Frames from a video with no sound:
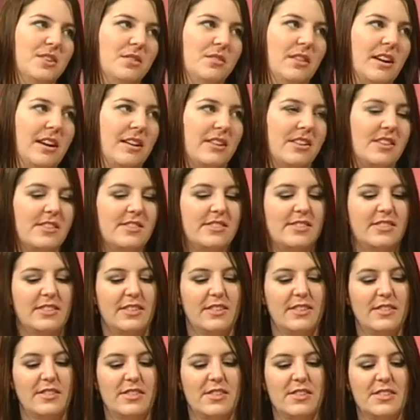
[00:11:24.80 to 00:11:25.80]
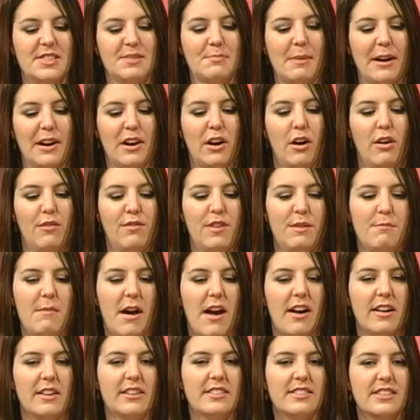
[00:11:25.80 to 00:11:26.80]
who used to use my coffee
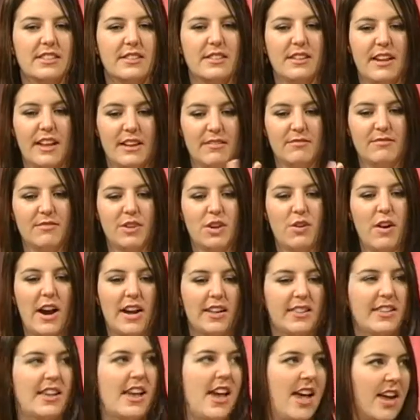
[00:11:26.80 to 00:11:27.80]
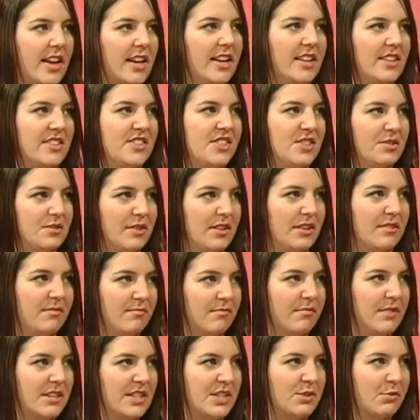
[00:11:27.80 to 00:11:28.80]
mugs and crack the egg into
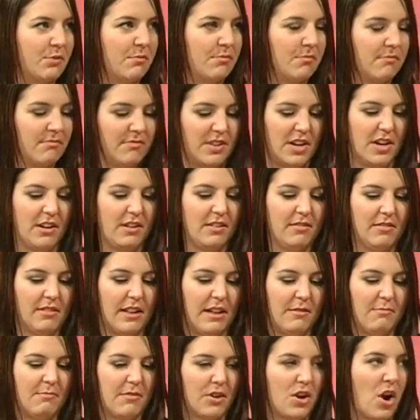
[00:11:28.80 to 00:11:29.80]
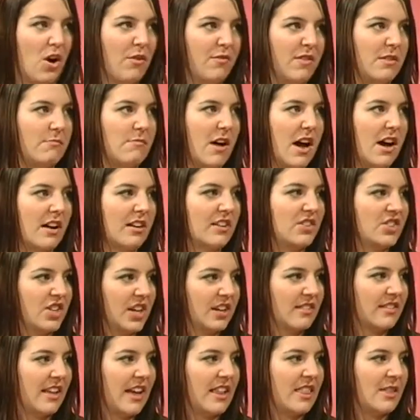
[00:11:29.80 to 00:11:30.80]
a coffee mug,
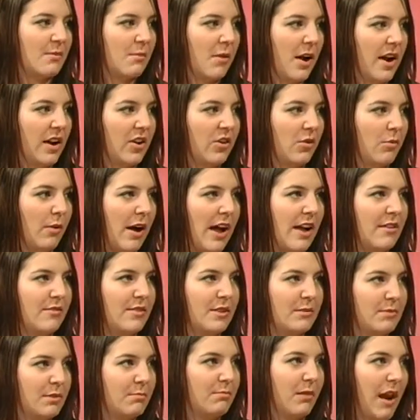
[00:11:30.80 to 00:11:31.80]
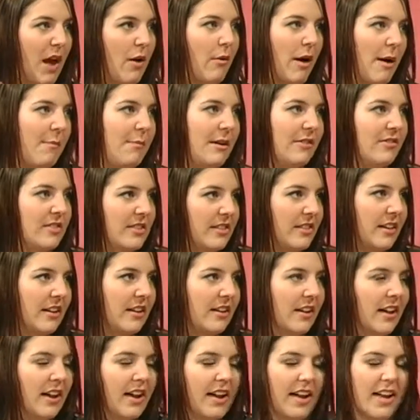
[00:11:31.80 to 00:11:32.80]
chuck that in the microwave, and it would blow up everything.
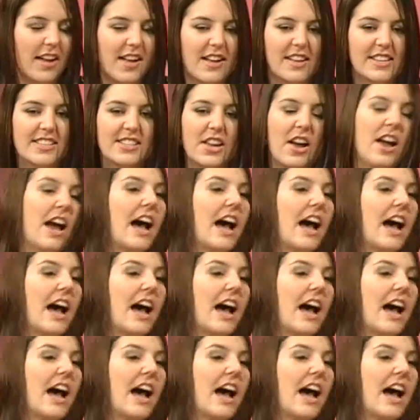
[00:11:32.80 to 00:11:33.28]
So